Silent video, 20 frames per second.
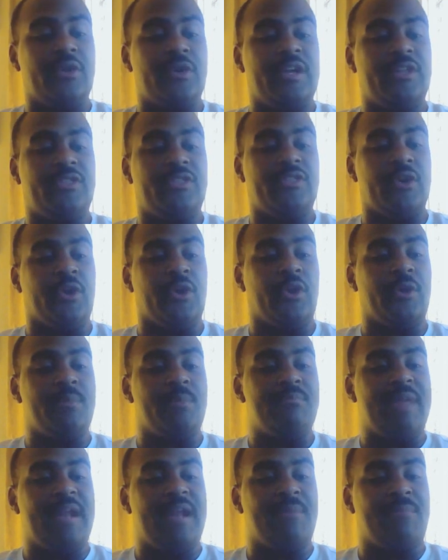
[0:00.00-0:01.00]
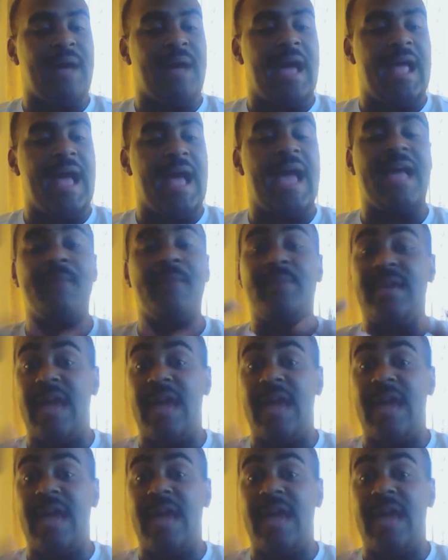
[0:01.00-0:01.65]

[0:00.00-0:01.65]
33rd minute by Aya